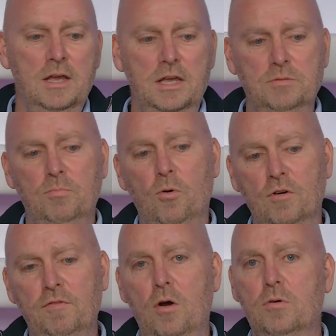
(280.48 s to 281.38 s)
is more
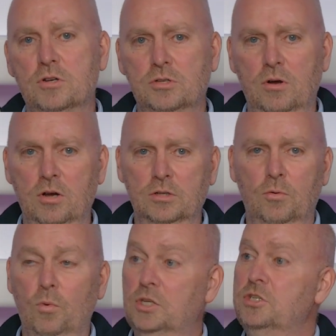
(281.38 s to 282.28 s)
focused on
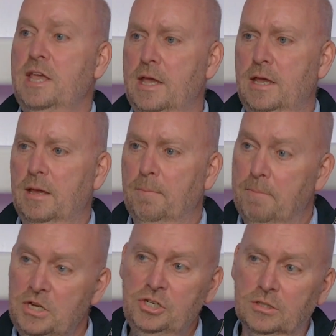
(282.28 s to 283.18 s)
what is the
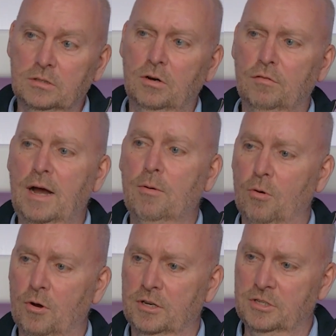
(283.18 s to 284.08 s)
mission of our
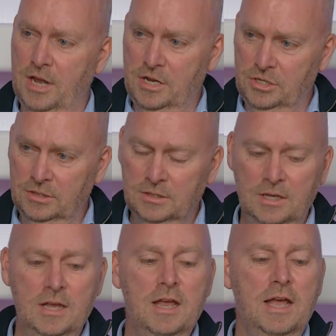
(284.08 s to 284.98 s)
organization,
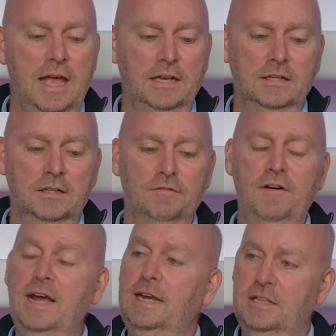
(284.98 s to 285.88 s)
and the
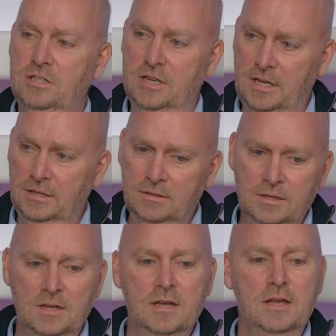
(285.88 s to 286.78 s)
financing
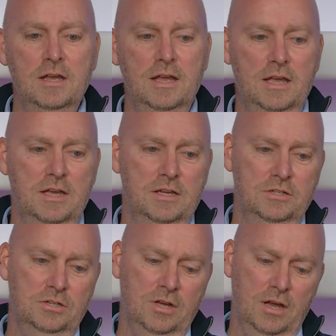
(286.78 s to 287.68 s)

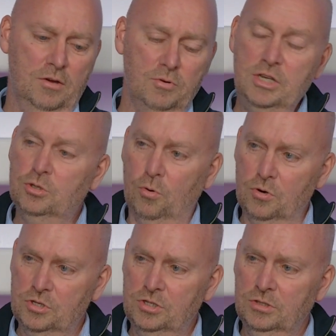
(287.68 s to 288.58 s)
is a
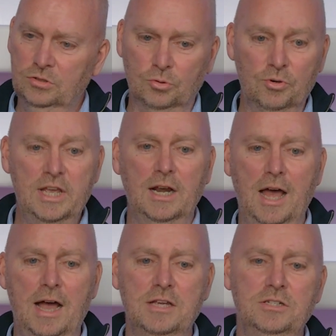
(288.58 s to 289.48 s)
resource to
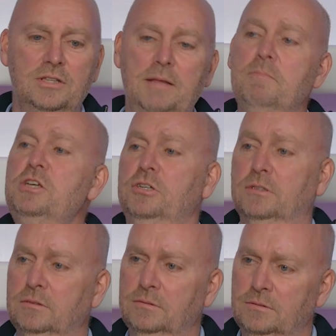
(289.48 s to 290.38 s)
realize that mission.